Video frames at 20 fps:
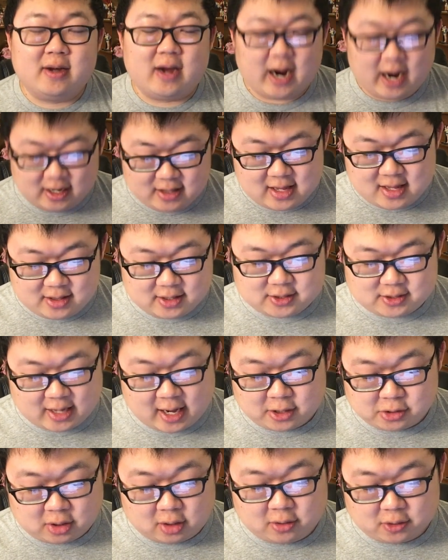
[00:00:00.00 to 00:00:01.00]
I think this
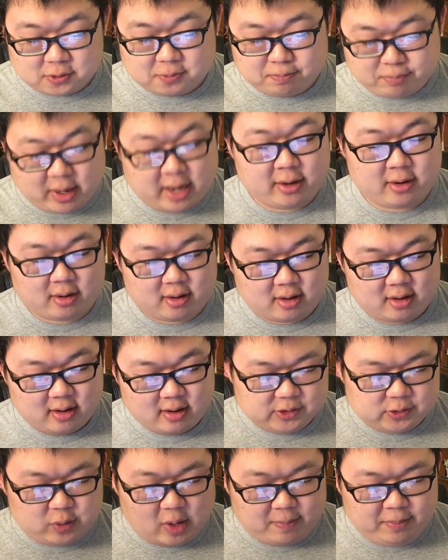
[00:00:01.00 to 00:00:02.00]
actually looks better.
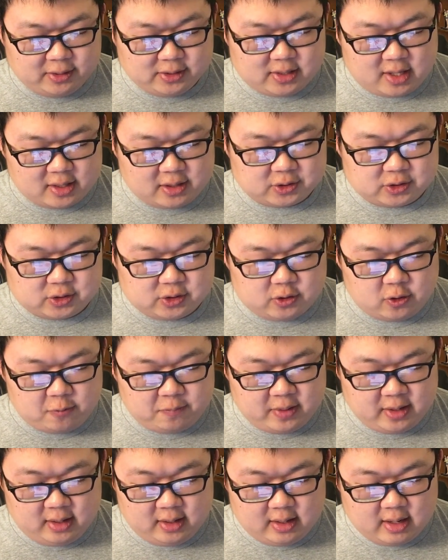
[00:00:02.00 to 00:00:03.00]
Swampert's kind of
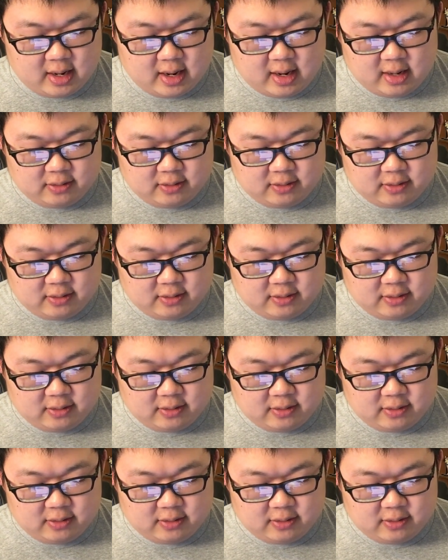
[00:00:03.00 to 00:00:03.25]
stupid.